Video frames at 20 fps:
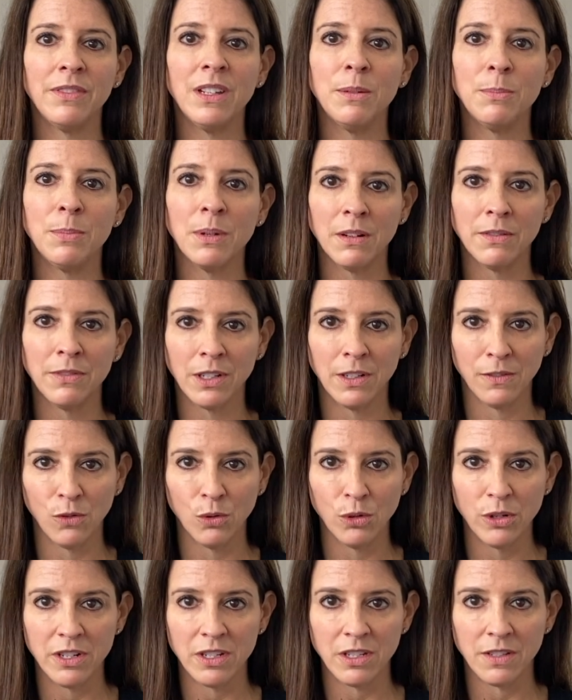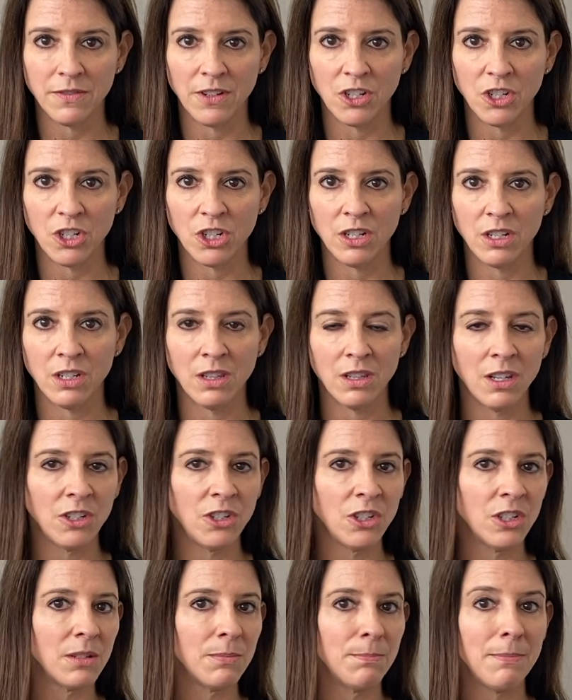a pelvic floor dysfunction that
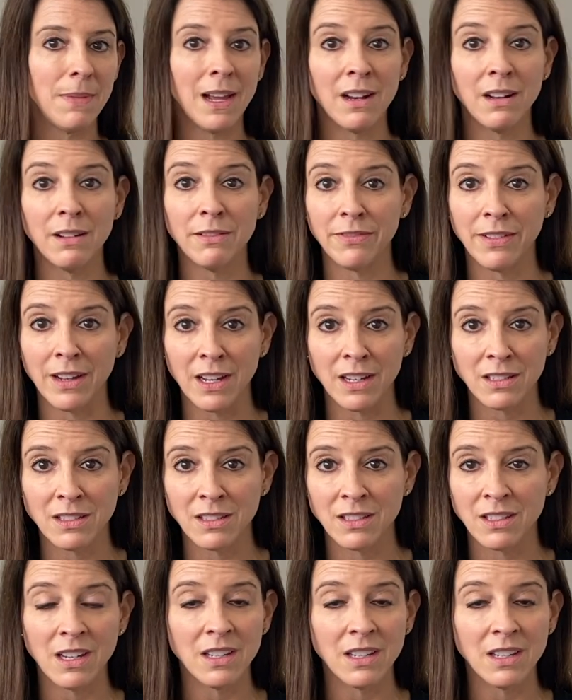just manifests